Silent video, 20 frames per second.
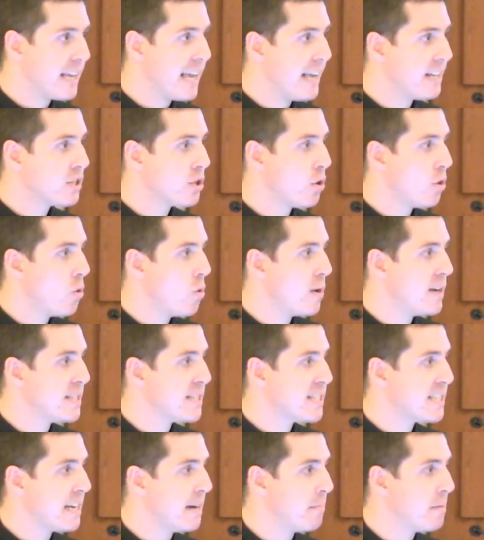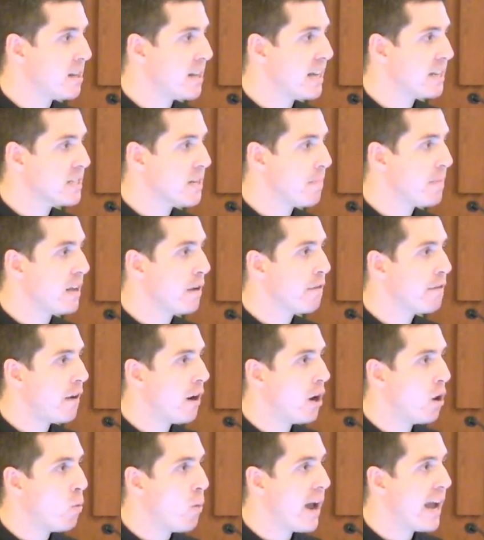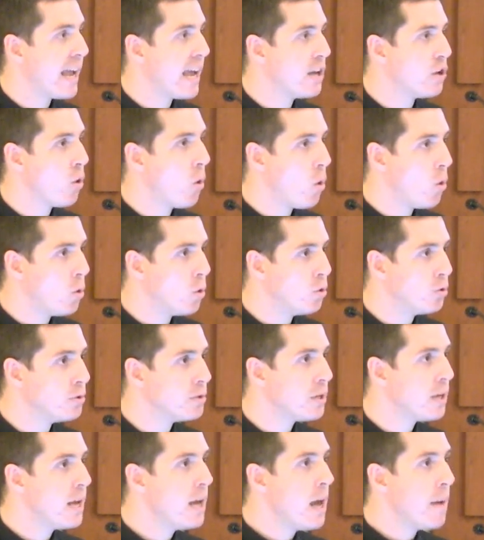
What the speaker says: Cancer always seemed like something far away and old,